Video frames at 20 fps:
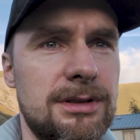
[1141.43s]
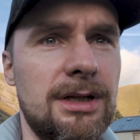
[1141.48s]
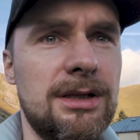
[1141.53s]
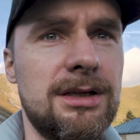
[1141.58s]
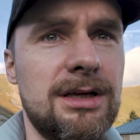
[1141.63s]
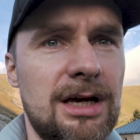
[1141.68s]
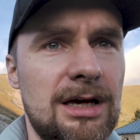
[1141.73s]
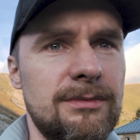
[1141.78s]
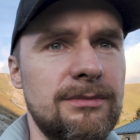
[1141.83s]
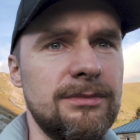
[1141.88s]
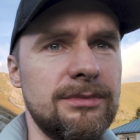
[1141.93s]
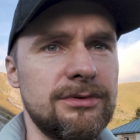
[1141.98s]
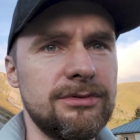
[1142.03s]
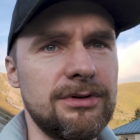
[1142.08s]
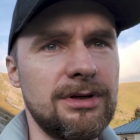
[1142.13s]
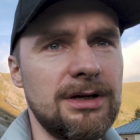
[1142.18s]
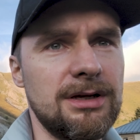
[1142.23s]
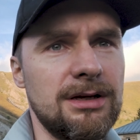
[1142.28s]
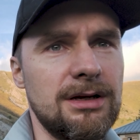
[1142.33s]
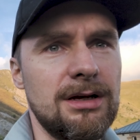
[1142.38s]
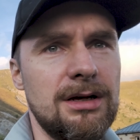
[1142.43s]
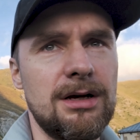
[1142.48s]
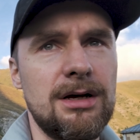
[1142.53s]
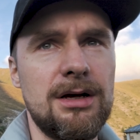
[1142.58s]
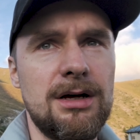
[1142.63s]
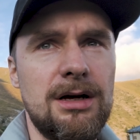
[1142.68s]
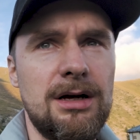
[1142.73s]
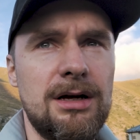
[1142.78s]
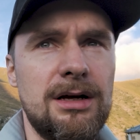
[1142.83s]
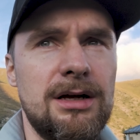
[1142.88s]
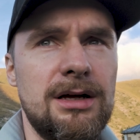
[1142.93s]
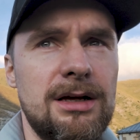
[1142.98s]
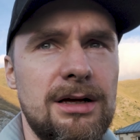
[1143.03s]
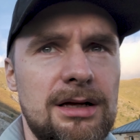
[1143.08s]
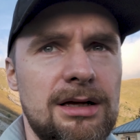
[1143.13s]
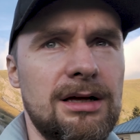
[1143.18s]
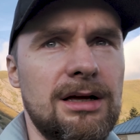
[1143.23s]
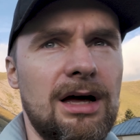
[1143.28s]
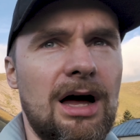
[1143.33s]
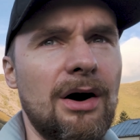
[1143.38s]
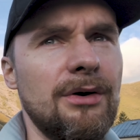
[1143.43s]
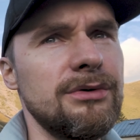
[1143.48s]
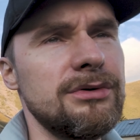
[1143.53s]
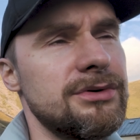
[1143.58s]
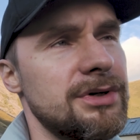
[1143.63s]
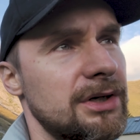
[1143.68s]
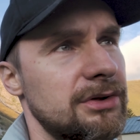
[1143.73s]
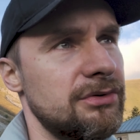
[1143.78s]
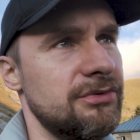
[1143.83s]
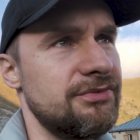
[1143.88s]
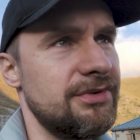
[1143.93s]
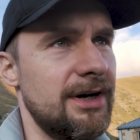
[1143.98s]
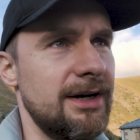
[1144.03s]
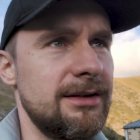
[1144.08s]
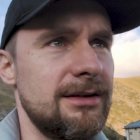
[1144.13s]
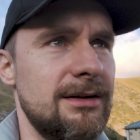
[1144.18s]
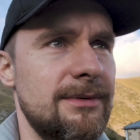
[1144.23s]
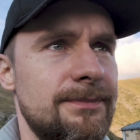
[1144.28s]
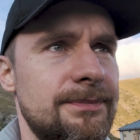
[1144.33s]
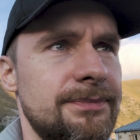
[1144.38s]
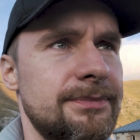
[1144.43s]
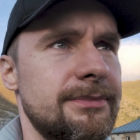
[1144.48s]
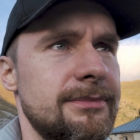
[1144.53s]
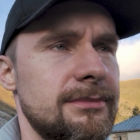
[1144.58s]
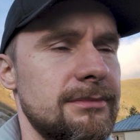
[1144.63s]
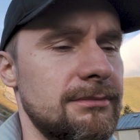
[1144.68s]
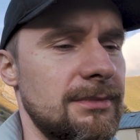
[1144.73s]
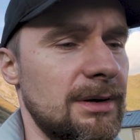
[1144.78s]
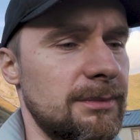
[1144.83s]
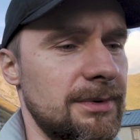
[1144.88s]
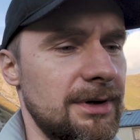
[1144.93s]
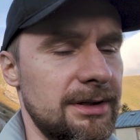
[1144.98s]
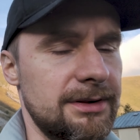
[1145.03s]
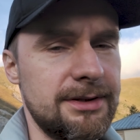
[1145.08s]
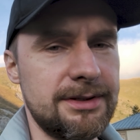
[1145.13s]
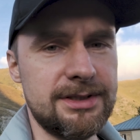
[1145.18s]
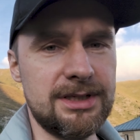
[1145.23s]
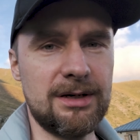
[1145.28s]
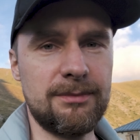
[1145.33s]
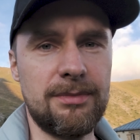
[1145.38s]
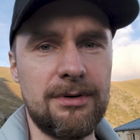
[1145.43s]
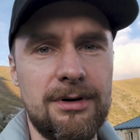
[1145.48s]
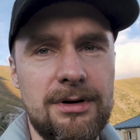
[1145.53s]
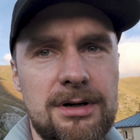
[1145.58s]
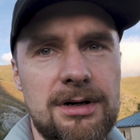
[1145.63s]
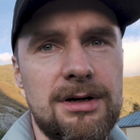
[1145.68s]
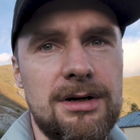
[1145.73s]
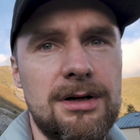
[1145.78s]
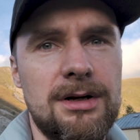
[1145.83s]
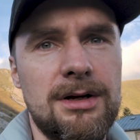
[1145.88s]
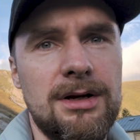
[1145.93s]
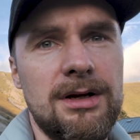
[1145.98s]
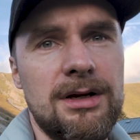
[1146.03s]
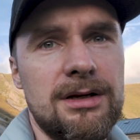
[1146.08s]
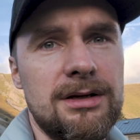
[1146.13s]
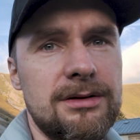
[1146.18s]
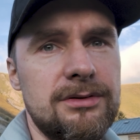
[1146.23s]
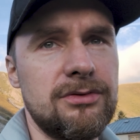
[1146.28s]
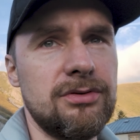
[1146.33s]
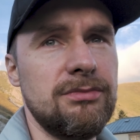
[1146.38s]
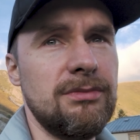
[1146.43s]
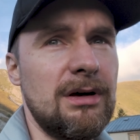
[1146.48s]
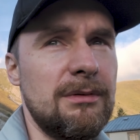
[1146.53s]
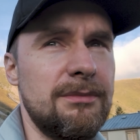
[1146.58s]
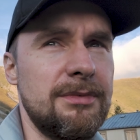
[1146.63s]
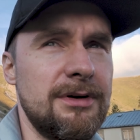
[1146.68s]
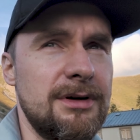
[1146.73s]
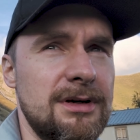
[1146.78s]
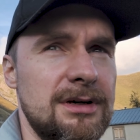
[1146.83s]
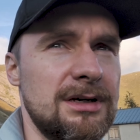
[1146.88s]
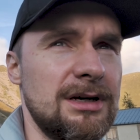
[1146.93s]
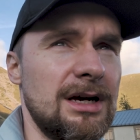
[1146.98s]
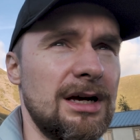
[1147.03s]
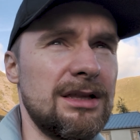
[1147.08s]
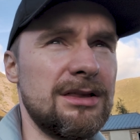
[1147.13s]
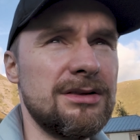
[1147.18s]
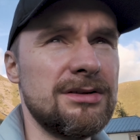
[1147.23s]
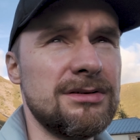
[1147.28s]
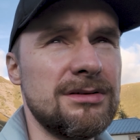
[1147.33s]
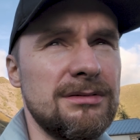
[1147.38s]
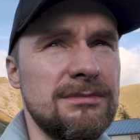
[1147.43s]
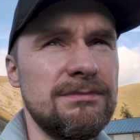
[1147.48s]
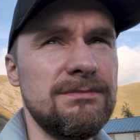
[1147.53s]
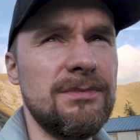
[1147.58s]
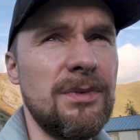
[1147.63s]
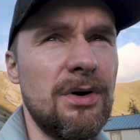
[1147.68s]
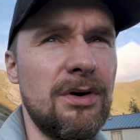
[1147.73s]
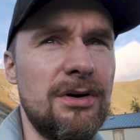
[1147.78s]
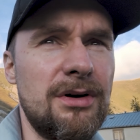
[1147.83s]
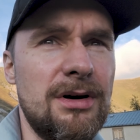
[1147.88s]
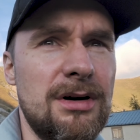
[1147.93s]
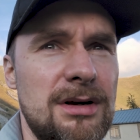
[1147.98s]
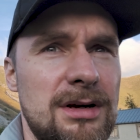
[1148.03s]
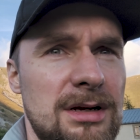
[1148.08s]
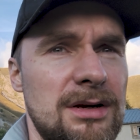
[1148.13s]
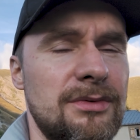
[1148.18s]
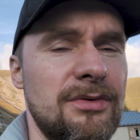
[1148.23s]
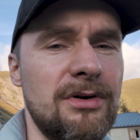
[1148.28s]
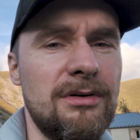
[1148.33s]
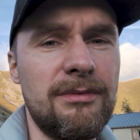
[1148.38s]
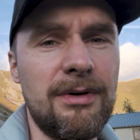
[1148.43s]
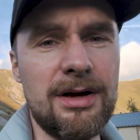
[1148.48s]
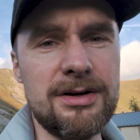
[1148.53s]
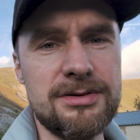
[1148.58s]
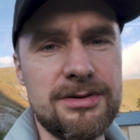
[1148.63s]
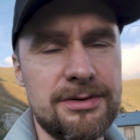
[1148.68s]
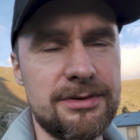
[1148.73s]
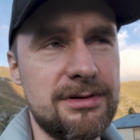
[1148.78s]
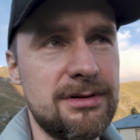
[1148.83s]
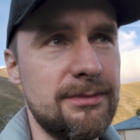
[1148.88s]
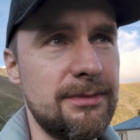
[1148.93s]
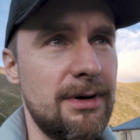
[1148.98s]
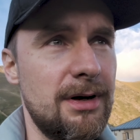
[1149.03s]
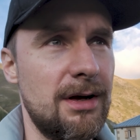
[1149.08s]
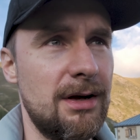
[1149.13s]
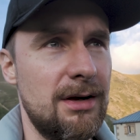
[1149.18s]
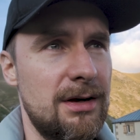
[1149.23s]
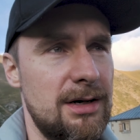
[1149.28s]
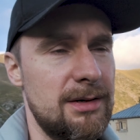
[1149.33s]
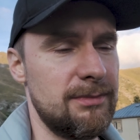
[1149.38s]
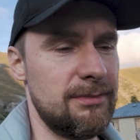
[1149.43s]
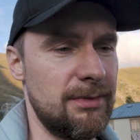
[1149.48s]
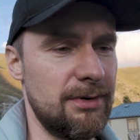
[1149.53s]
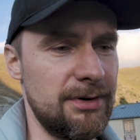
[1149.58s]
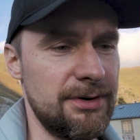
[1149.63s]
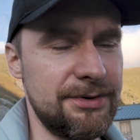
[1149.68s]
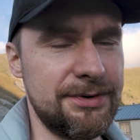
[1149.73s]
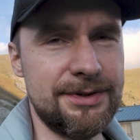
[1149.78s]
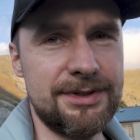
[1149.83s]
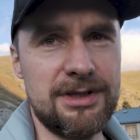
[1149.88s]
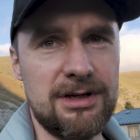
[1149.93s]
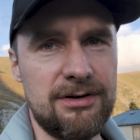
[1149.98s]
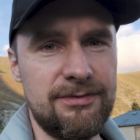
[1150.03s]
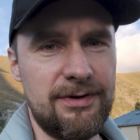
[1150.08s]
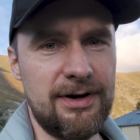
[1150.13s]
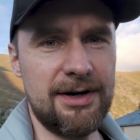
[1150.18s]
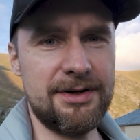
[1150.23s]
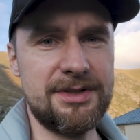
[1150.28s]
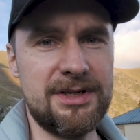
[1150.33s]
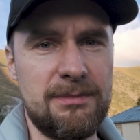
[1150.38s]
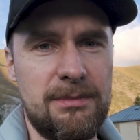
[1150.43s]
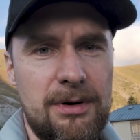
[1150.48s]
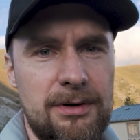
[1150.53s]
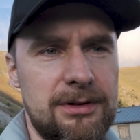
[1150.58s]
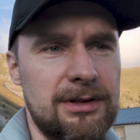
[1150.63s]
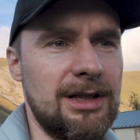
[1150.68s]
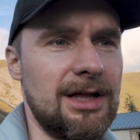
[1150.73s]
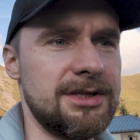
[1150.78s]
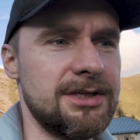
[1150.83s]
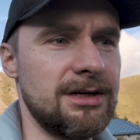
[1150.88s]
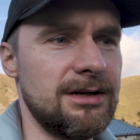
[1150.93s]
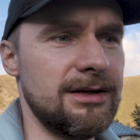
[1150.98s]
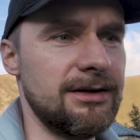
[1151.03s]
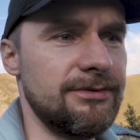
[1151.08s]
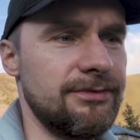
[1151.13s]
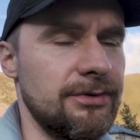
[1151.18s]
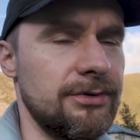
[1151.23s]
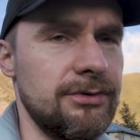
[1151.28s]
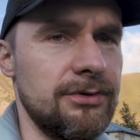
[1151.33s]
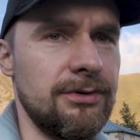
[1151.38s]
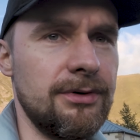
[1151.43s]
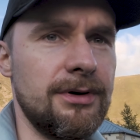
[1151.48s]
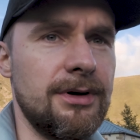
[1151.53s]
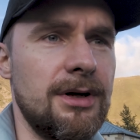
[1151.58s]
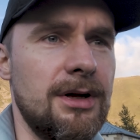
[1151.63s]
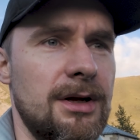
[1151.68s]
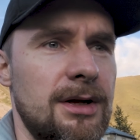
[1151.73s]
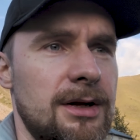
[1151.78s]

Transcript: that came today. Uh, I will try to find them, maybe at the supper, to maybe get some more information, some more interesting facts about La Salette for you.